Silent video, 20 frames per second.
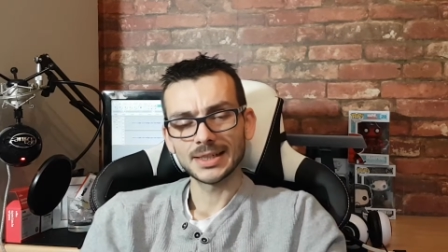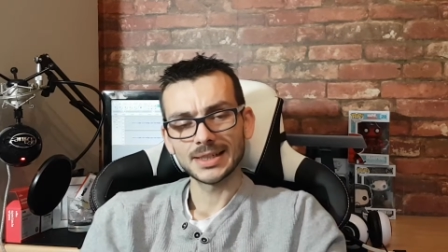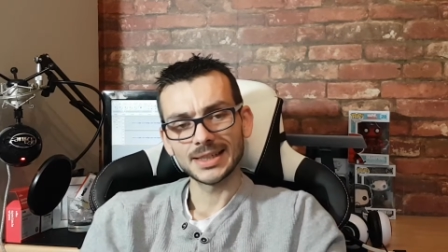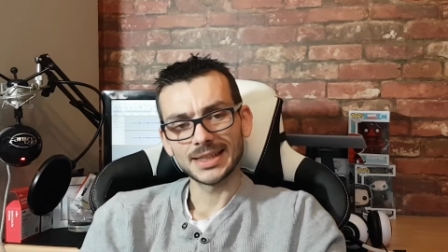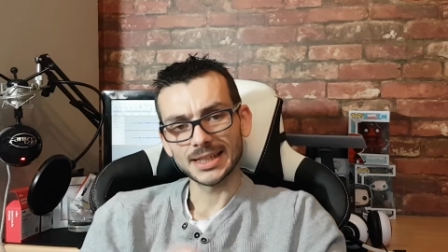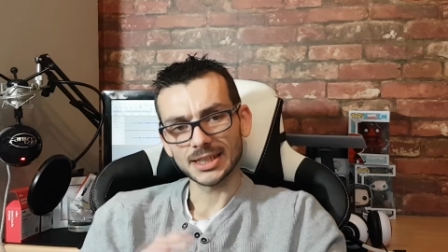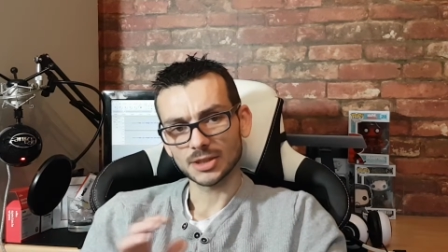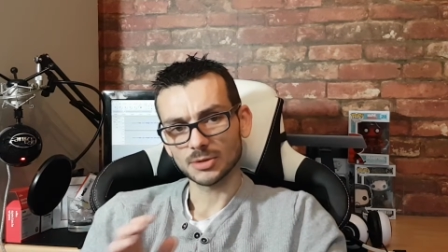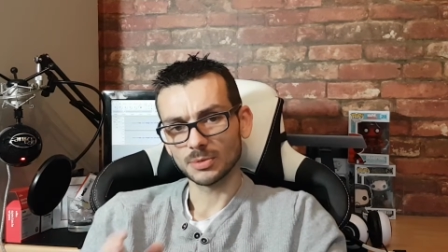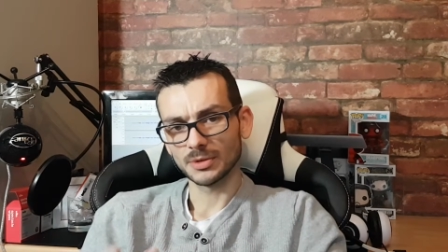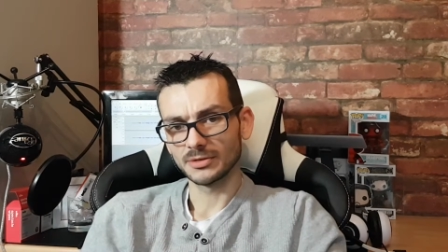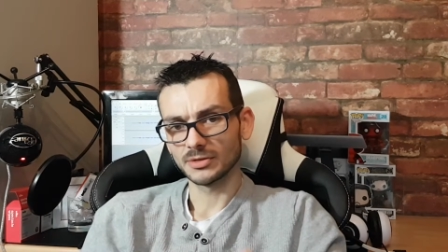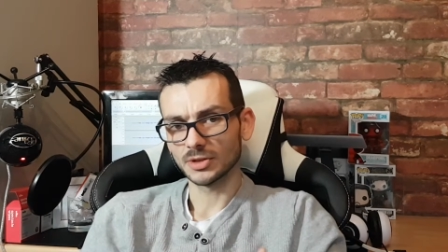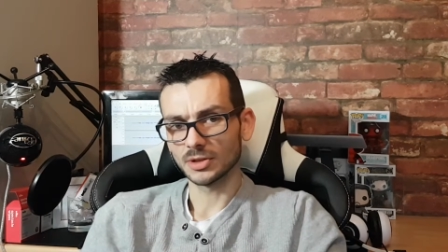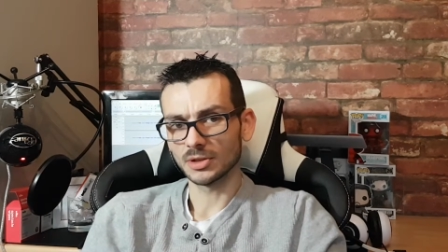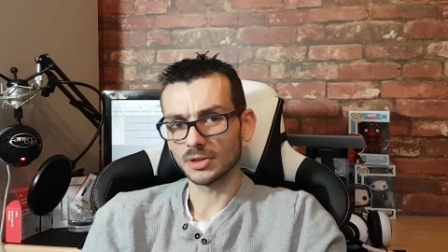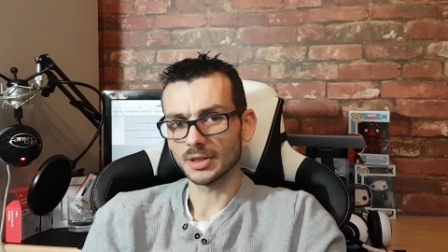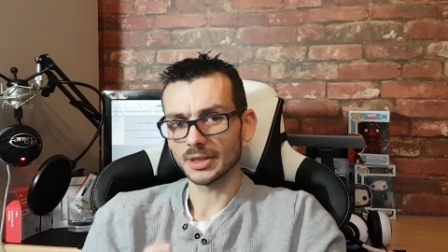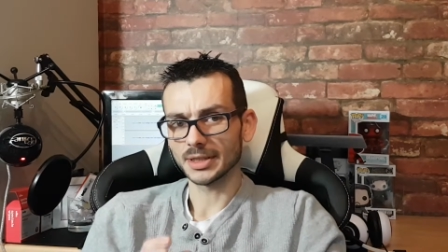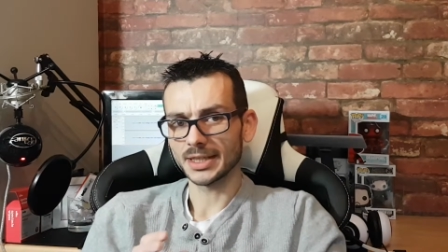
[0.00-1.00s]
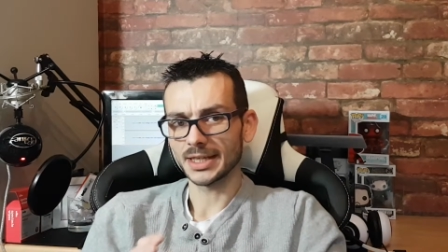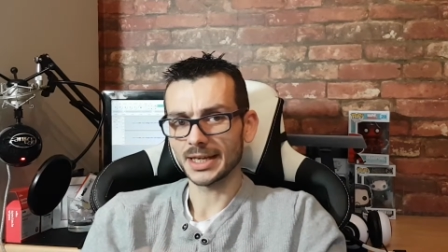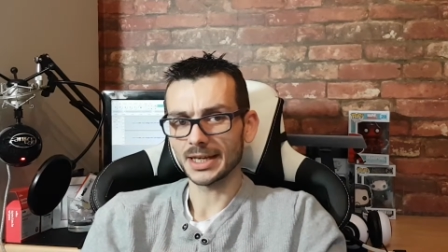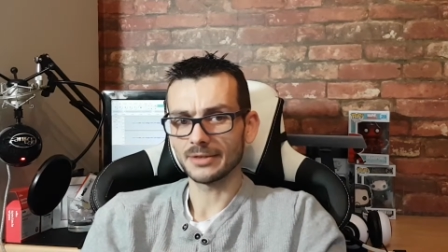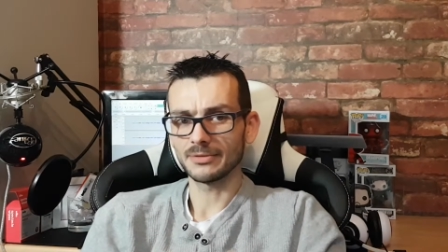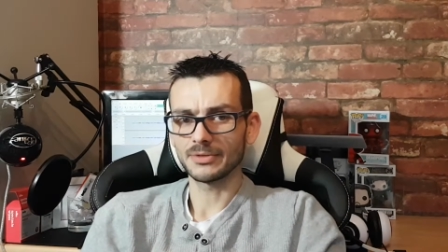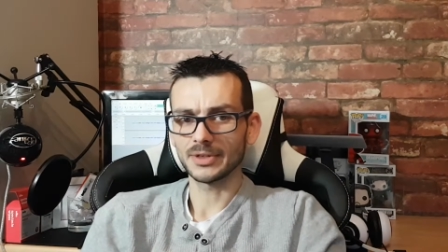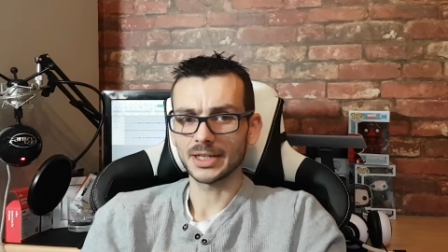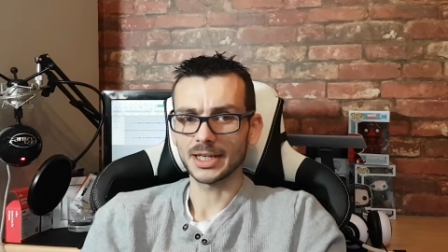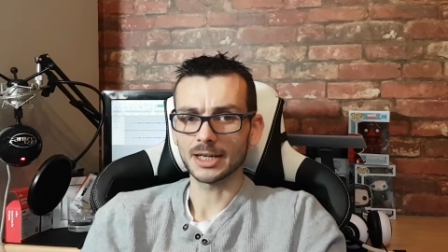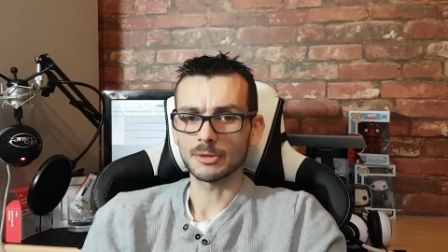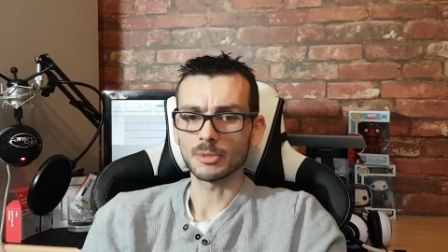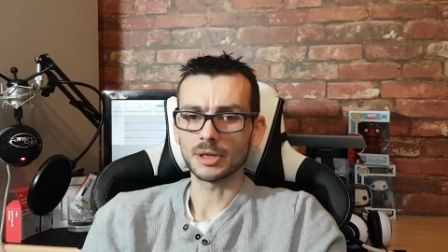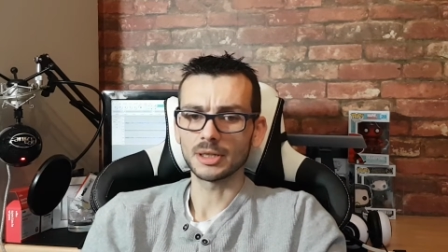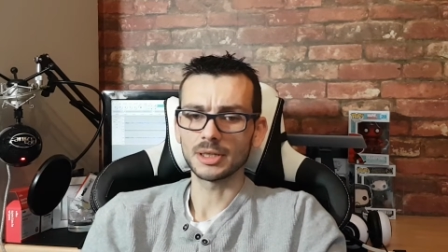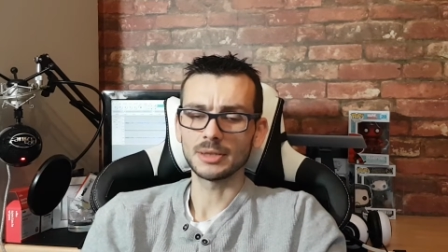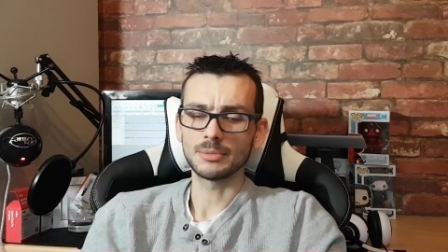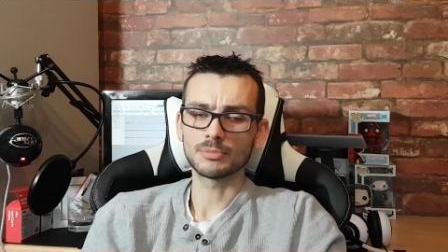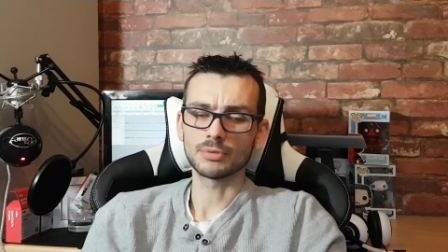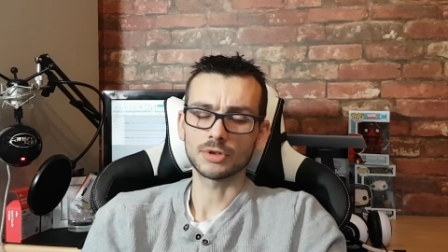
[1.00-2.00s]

Yes, we've still got the NVMe